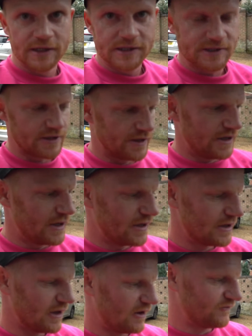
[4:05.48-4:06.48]
So
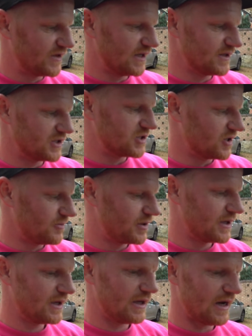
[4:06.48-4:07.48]
I've done the job.
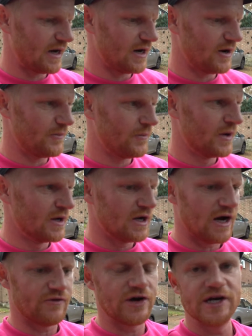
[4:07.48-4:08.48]

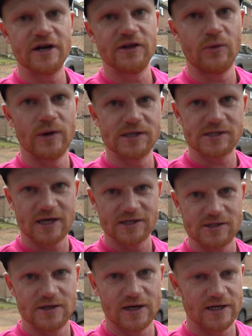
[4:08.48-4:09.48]
I've only done the one side
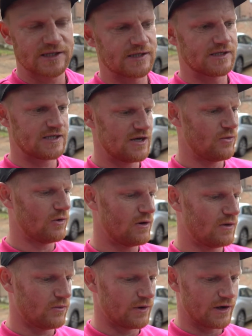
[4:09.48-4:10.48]
so you guys can see
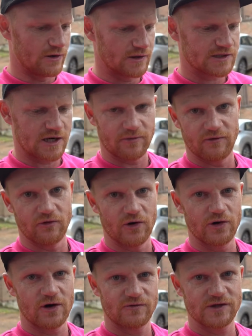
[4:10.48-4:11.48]
what it looks like before
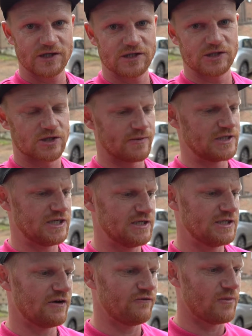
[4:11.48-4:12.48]
and after. It's just so much
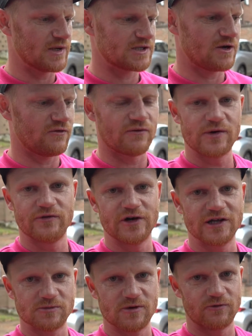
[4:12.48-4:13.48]
easier, and for myself, I've never
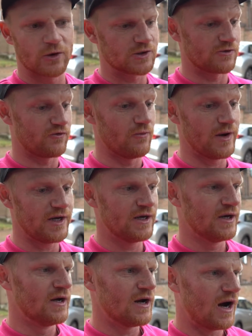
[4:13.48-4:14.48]
done this before, so for me,
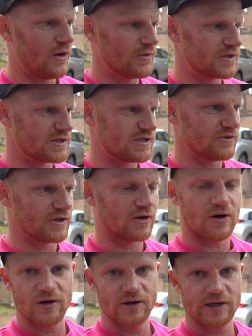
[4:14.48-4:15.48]
I want to see what the
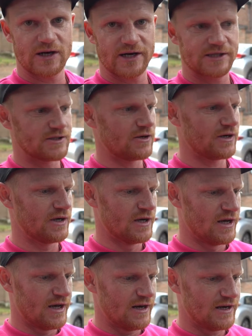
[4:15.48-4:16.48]
car looked like, so
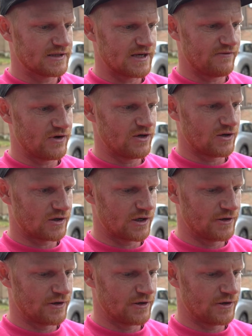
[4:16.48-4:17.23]
let's have a look.